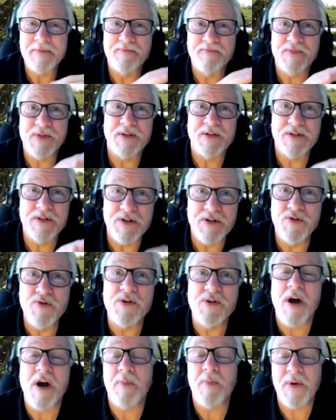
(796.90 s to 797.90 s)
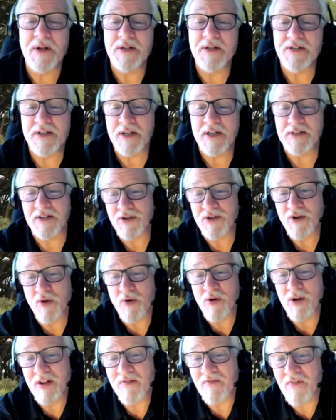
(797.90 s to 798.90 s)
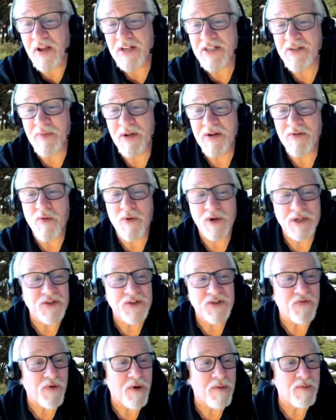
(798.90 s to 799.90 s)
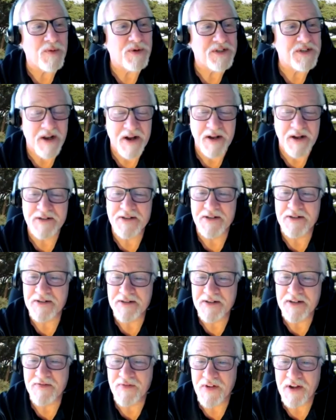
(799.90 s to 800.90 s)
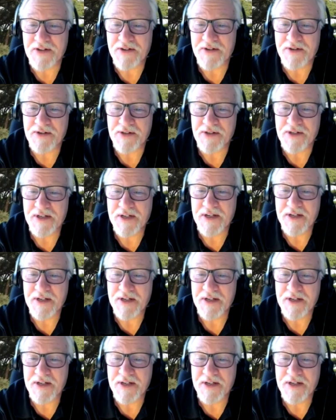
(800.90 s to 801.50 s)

new companies that the total investment was from Wisconsin investors.